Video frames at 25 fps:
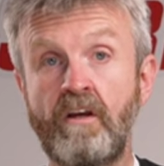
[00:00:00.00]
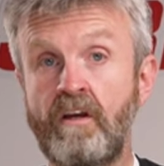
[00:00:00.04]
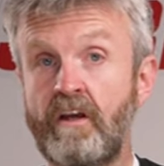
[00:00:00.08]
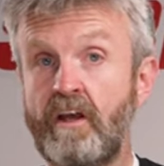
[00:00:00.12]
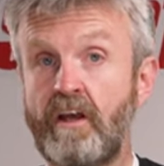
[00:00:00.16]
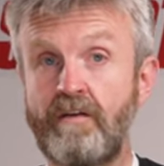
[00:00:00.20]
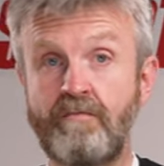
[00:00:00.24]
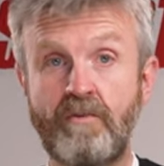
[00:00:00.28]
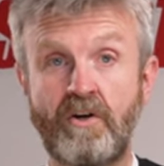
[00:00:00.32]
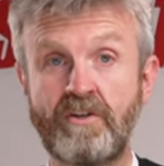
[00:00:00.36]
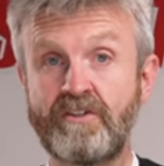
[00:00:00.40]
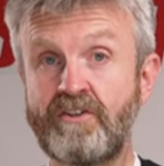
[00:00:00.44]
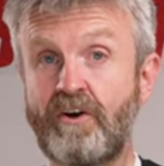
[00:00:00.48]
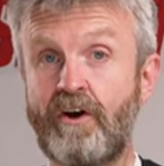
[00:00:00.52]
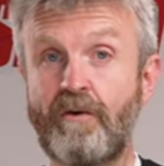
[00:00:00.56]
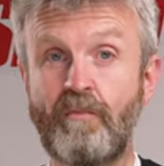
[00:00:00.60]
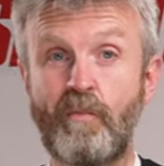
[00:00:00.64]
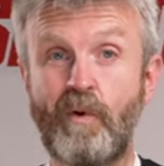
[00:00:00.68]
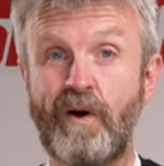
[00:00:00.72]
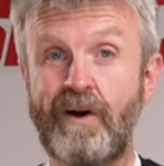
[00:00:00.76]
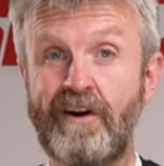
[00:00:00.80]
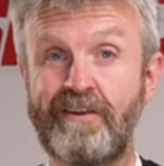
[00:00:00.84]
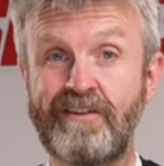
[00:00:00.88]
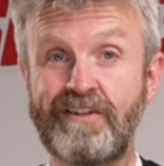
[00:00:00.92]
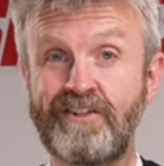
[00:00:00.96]
In my time
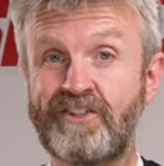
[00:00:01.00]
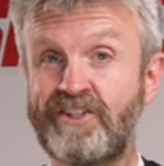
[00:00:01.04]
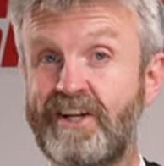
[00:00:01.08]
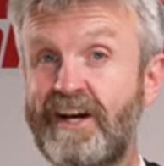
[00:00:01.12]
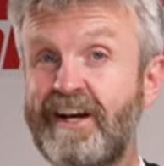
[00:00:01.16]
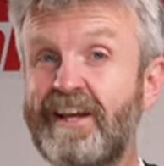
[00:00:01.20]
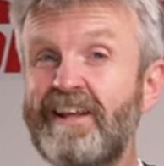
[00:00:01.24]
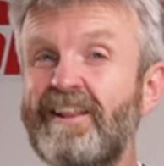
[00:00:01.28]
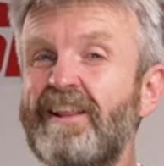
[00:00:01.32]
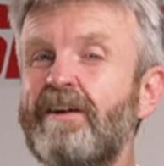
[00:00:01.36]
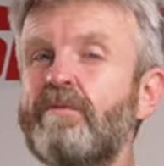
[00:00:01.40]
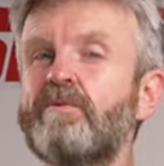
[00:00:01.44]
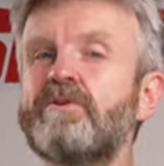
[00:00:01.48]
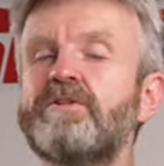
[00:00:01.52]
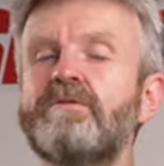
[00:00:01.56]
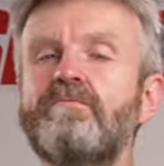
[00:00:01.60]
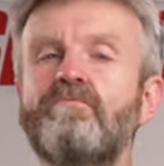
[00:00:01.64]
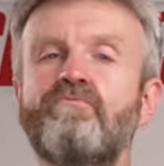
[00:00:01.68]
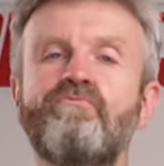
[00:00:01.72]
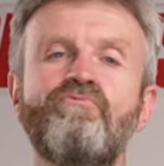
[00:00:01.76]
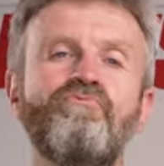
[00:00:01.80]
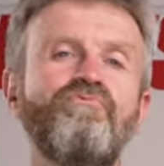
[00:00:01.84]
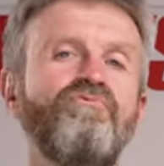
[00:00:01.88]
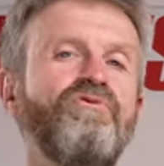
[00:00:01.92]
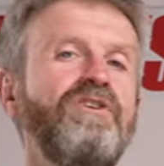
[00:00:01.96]
wearing this jacket, there were
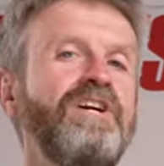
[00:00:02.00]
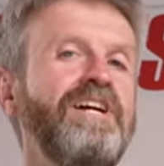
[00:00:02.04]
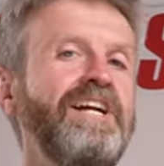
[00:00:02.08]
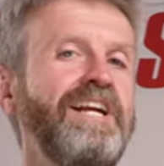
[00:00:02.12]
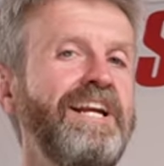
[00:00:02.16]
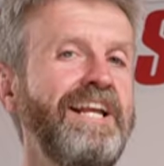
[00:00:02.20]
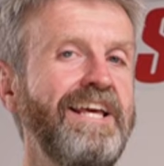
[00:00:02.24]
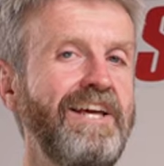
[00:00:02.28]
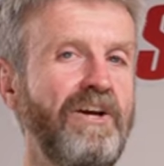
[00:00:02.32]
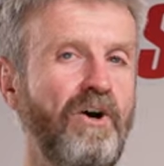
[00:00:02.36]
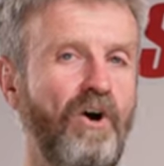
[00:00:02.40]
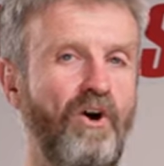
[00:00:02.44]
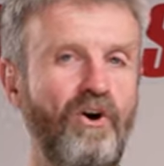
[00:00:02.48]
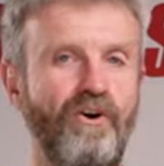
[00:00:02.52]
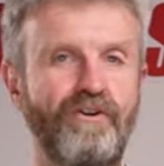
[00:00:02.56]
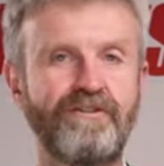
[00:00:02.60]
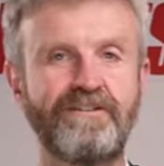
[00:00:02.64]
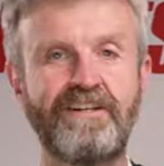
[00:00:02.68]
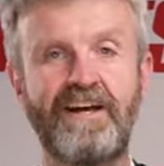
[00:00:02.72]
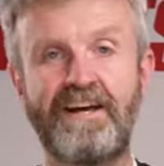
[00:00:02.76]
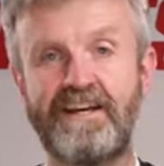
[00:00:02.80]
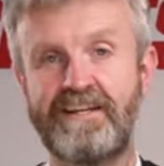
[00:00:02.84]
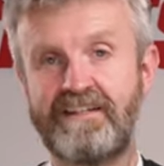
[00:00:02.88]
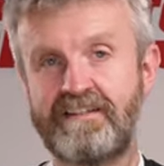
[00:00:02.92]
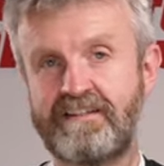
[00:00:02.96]
some really hot
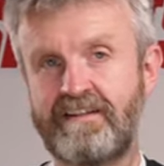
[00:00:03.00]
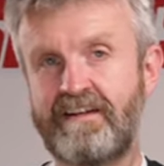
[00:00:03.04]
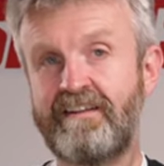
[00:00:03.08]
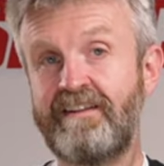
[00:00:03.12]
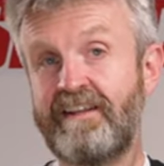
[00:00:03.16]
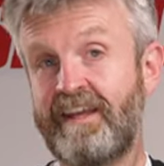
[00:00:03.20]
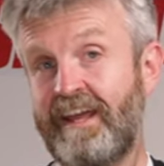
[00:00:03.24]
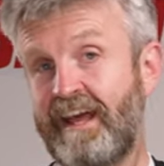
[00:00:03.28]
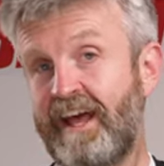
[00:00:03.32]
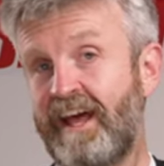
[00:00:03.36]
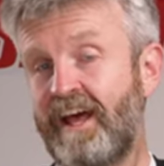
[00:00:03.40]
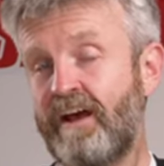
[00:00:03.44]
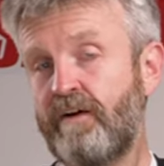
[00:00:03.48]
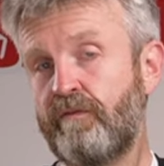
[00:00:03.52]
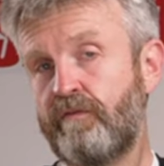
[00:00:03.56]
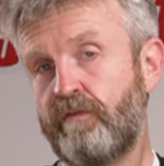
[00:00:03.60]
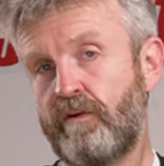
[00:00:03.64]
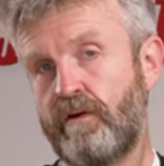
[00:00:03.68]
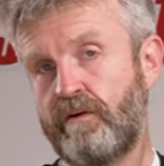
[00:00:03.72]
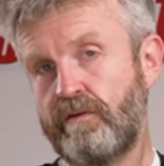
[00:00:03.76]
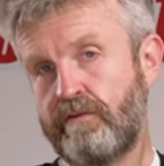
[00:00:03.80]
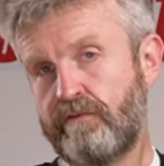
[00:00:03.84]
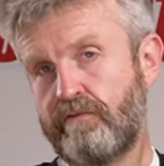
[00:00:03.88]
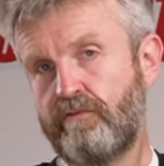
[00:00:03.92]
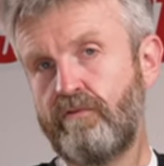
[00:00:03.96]
days, and the
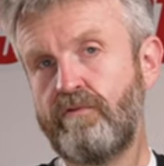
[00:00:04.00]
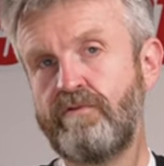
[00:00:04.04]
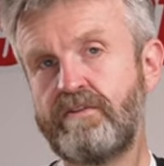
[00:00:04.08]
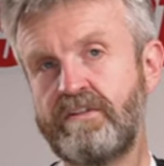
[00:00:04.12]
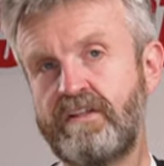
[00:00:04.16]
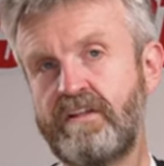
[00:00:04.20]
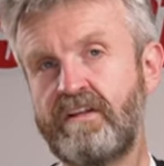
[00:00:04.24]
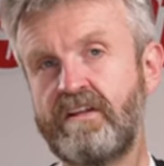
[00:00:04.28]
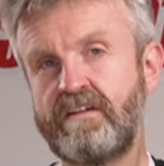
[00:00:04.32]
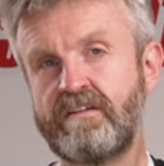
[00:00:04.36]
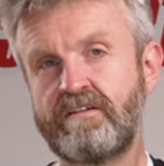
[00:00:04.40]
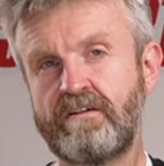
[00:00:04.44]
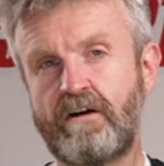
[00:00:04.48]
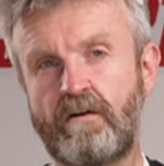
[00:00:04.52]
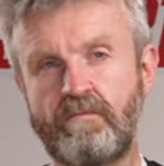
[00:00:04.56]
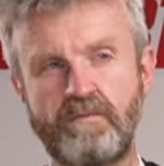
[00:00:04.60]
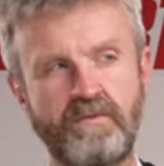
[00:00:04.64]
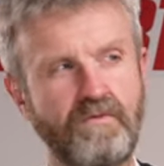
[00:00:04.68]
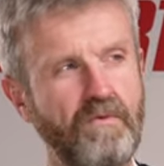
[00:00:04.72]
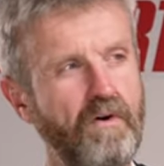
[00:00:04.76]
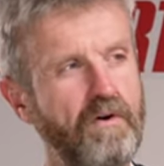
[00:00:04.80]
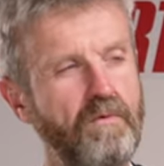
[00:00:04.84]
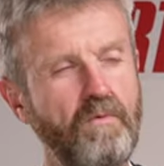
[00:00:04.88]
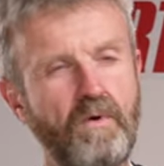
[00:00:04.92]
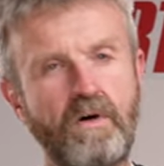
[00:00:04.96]
airflow through to the inside
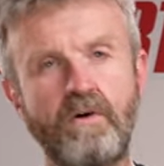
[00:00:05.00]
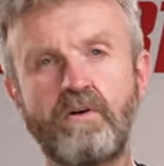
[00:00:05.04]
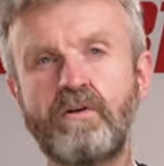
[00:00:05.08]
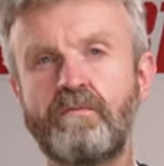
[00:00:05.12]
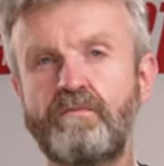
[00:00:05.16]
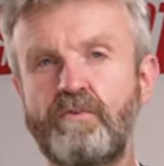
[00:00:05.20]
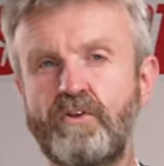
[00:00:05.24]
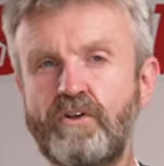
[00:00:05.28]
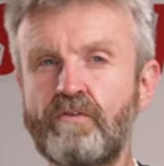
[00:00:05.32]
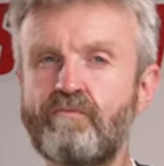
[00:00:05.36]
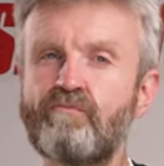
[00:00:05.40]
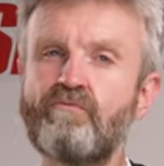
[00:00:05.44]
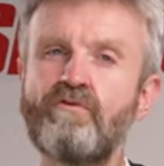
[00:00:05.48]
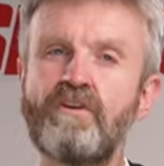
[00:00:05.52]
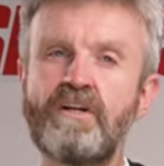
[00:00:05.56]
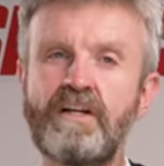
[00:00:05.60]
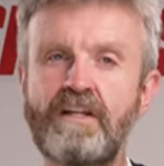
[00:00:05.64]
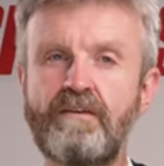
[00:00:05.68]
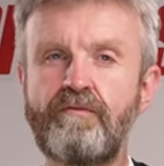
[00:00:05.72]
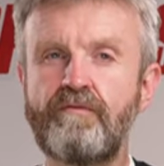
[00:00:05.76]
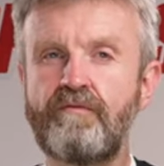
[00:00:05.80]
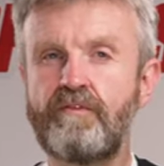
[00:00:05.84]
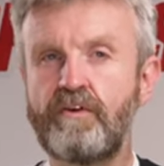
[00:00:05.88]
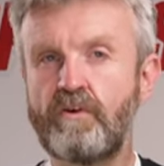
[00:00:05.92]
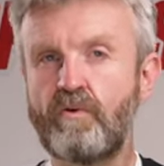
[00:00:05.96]
was very welcome. You could
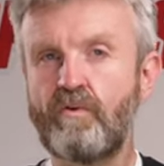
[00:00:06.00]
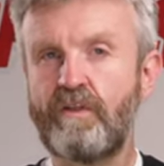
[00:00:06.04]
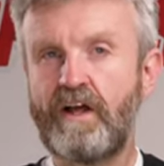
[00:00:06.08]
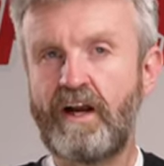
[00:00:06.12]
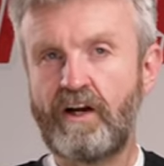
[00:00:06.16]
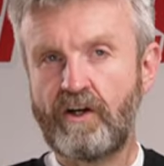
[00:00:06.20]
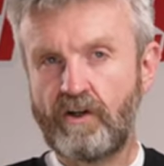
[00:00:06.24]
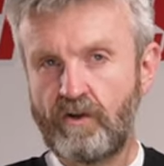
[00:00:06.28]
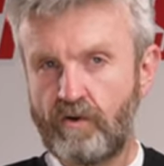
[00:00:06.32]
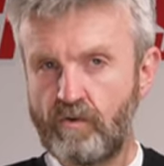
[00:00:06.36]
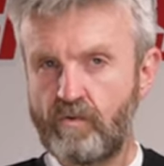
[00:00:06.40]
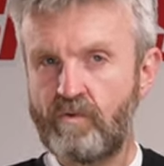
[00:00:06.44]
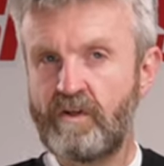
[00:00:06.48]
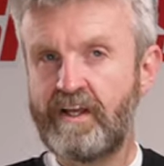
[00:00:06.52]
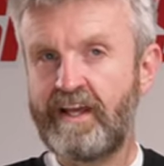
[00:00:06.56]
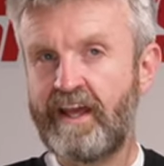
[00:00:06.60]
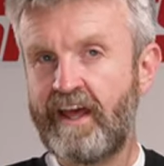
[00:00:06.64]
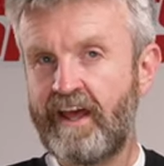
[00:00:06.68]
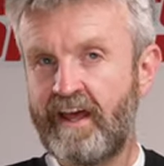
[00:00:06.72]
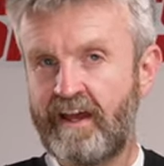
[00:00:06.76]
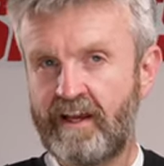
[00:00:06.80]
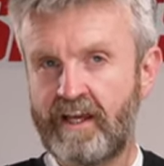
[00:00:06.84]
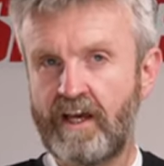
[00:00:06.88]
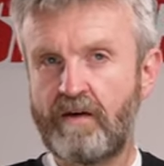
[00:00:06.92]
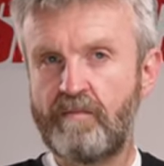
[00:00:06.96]
really feel that cooling
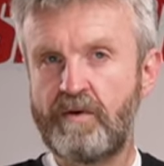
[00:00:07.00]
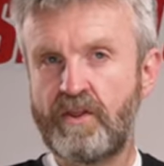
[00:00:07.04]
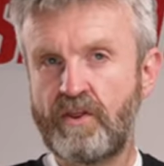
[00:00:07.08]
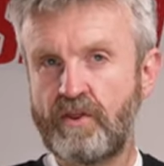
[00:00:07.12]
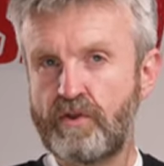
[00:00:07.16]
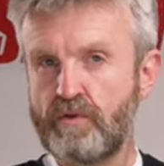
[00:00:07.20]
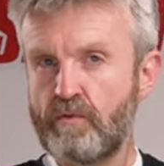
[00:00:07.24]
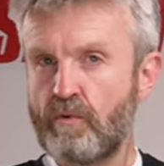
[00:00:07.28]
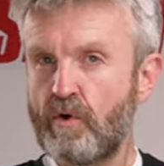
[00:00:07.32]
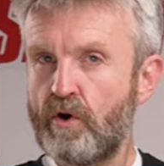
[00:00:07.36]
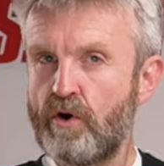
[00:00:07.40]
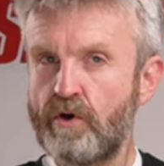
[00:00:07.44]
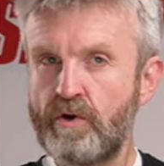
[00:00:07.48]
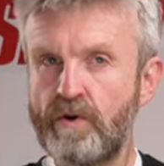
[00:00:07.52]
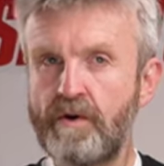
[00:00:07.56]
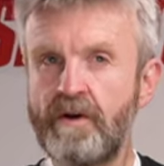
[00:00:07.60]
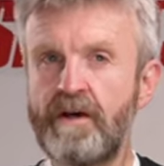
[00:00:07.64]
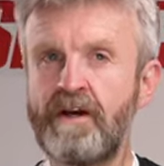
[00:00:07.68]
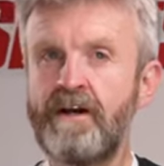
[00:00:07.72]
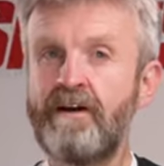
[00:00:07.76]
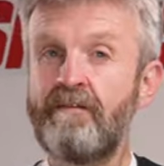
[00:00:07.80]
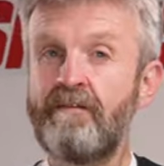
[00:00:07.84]
air coming through.